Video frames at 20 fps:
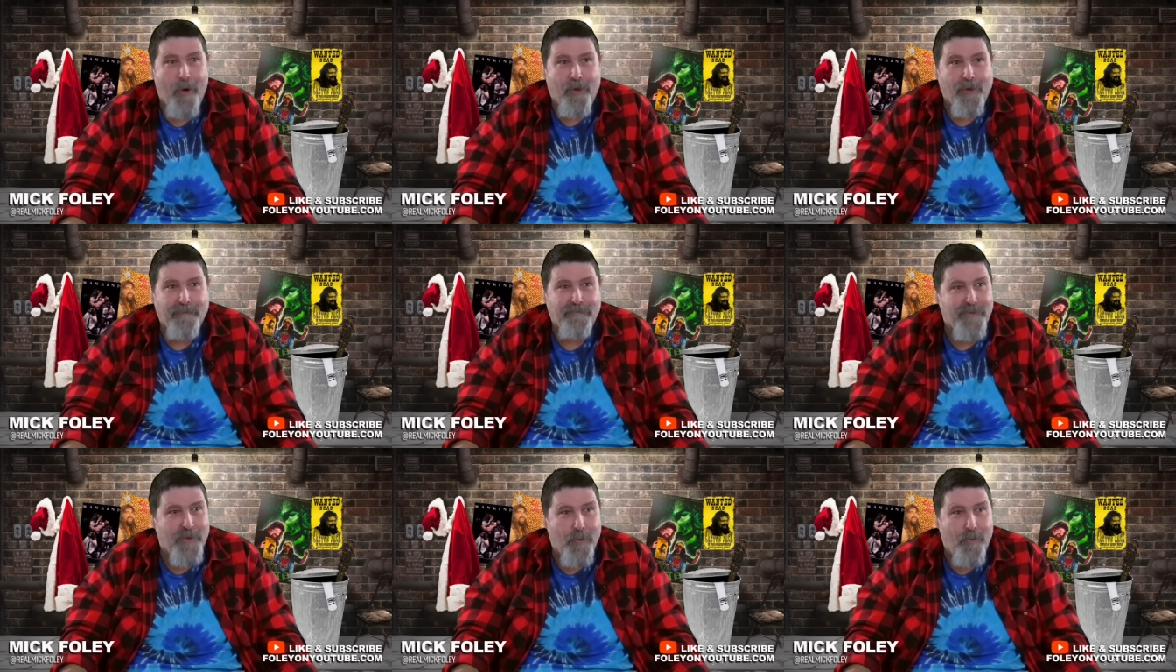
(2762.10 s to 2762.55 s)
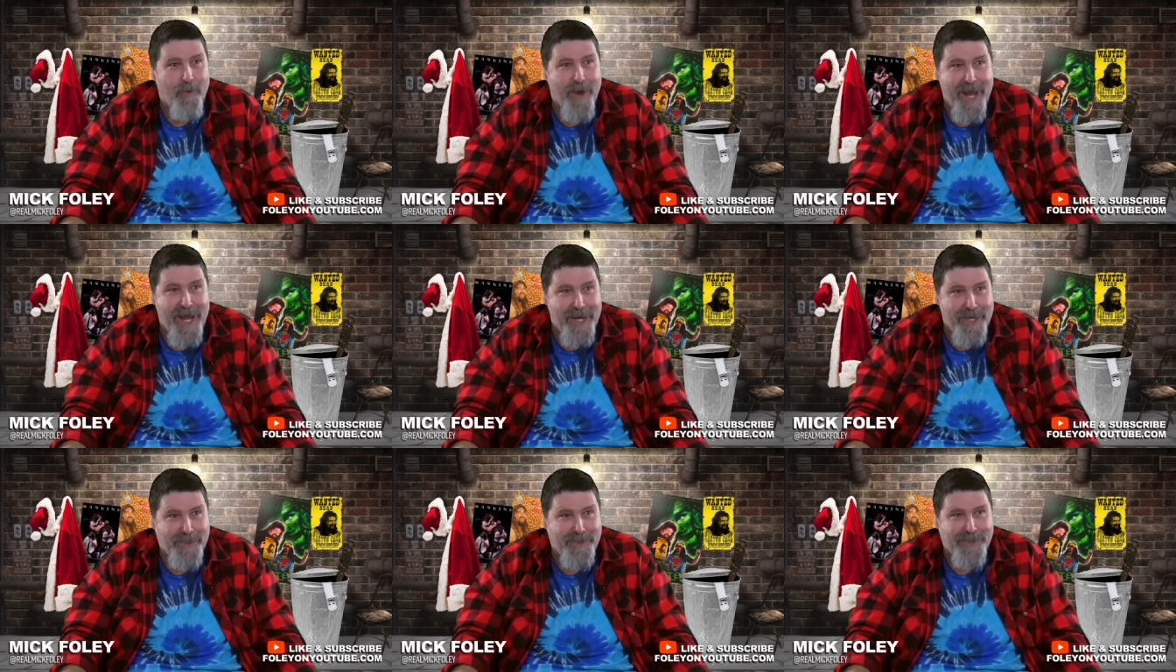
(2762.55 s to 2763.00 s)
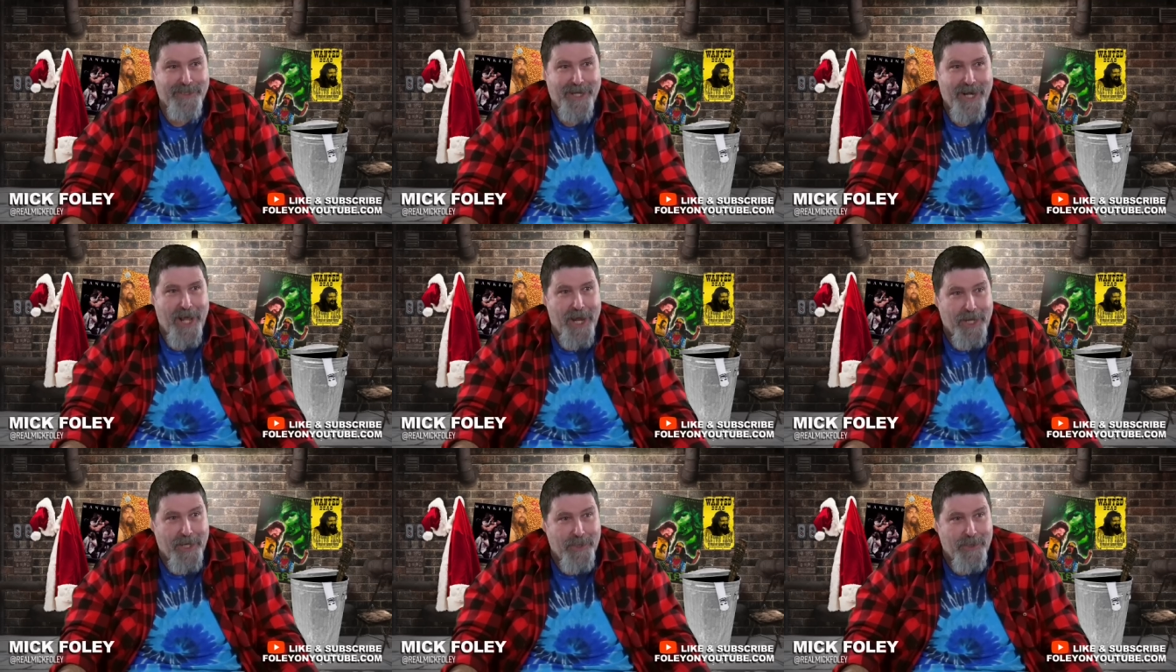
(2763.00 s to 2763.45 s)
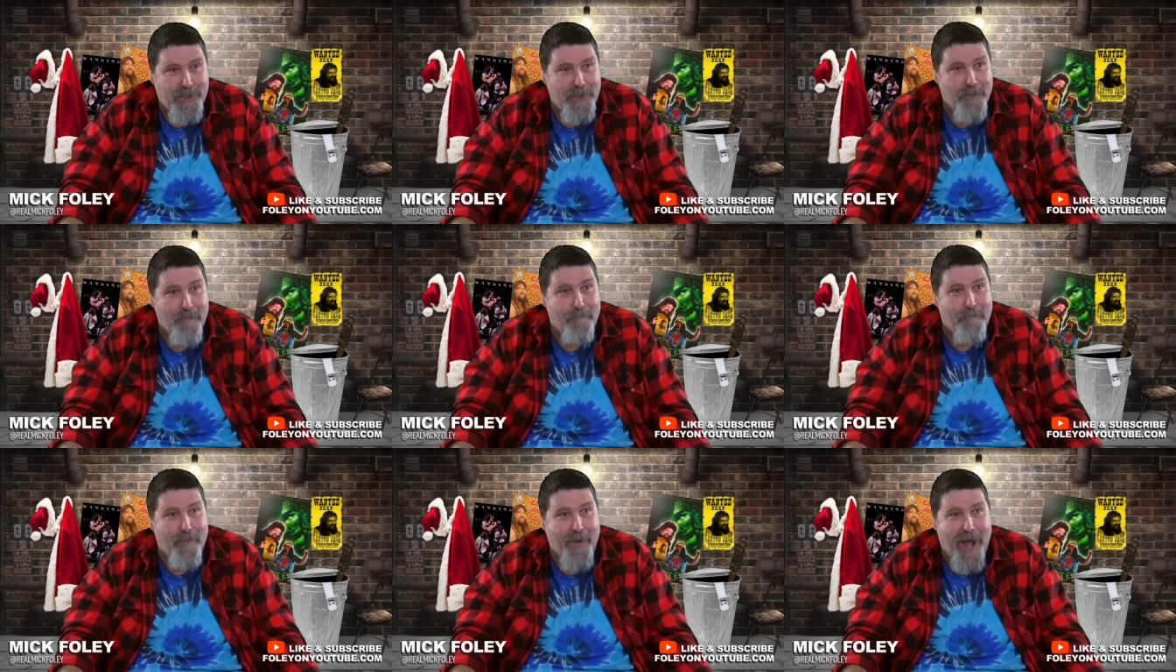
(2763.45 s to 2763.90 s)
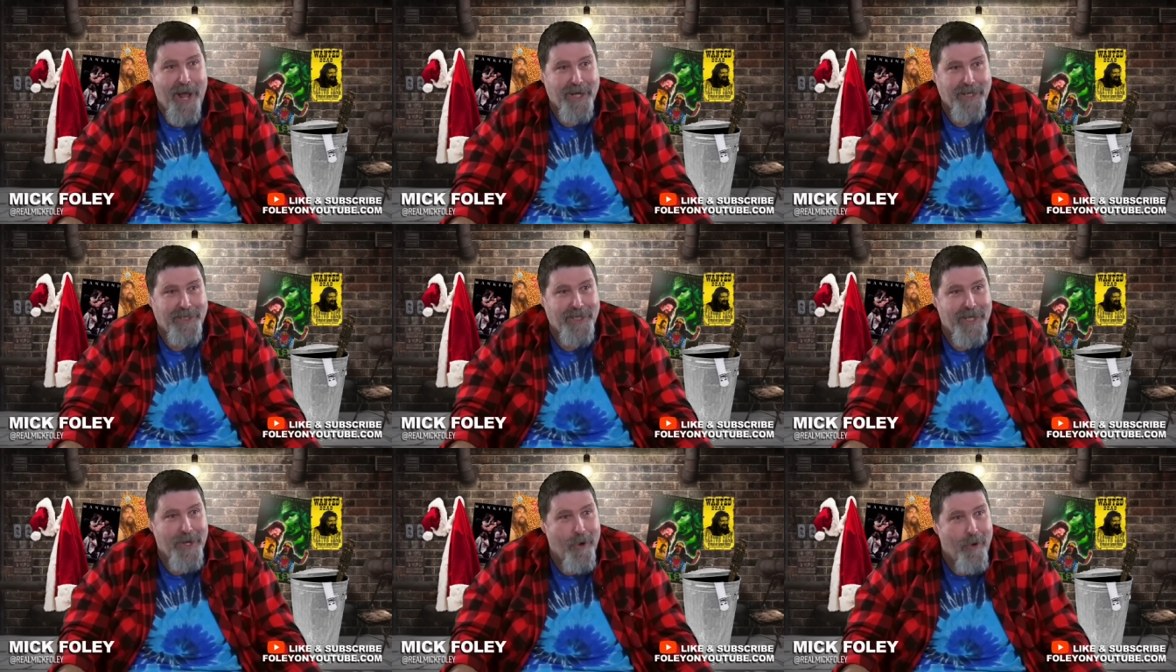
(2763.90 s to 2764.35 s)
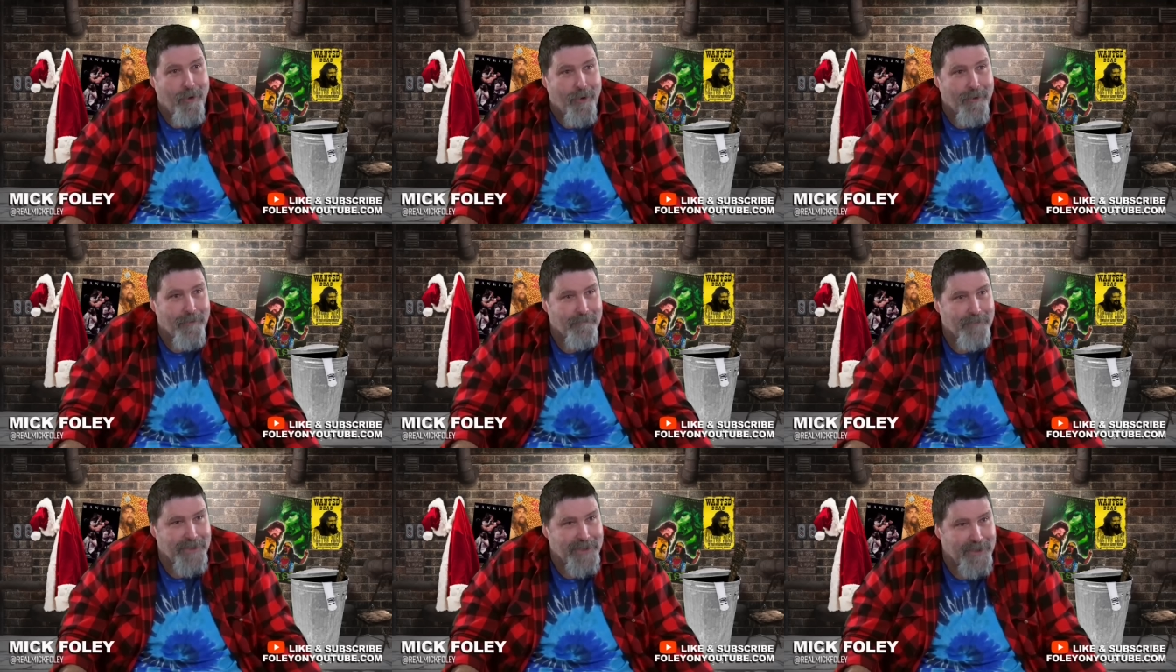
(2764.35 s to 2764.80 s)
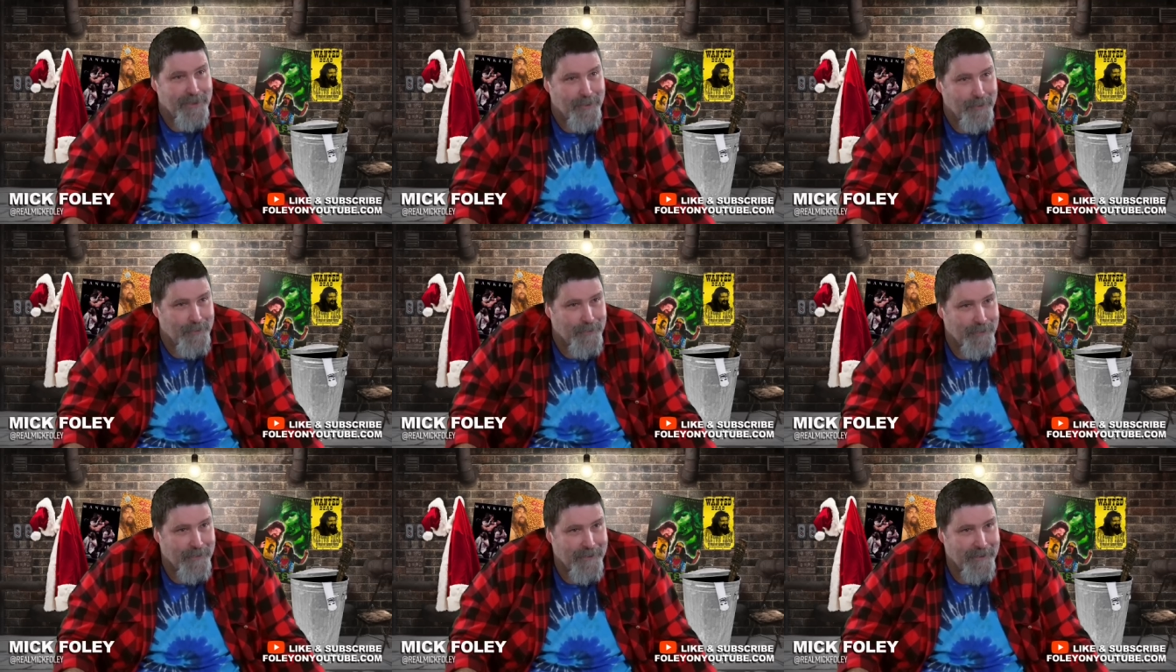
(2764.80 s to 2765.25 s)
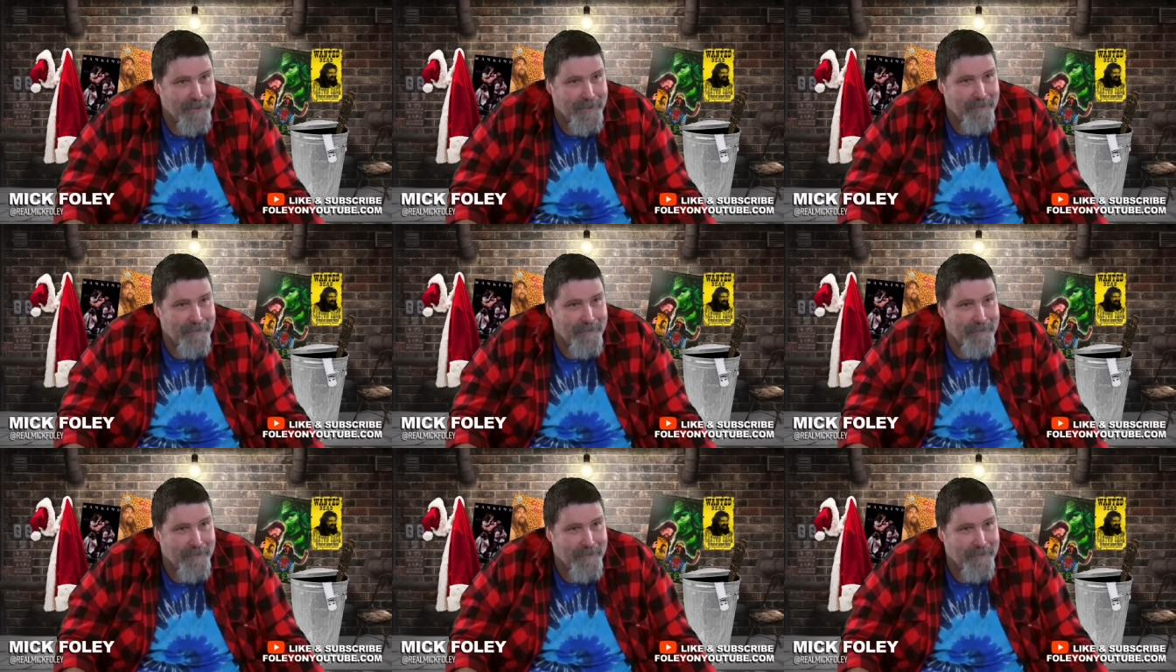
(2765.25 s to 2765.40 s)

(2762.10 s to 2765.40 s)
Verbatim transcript: of the ways that I could do bodily harm to you.